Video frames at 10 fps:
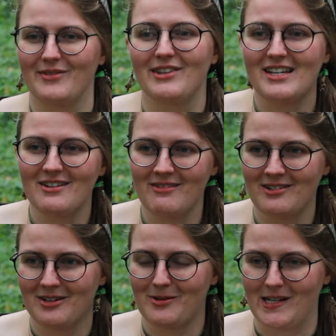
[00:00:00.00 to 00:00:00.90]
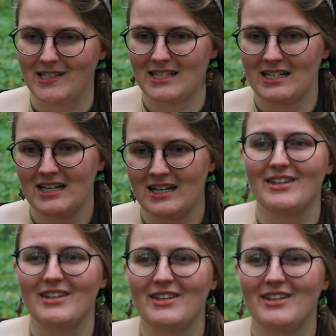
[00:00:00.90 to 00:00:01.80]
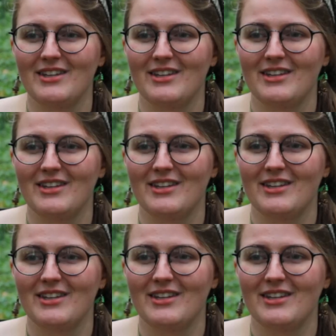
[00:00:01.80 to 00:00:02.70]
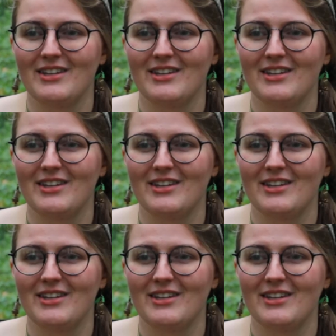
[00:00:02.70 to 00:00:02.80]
but they go on a quest to stop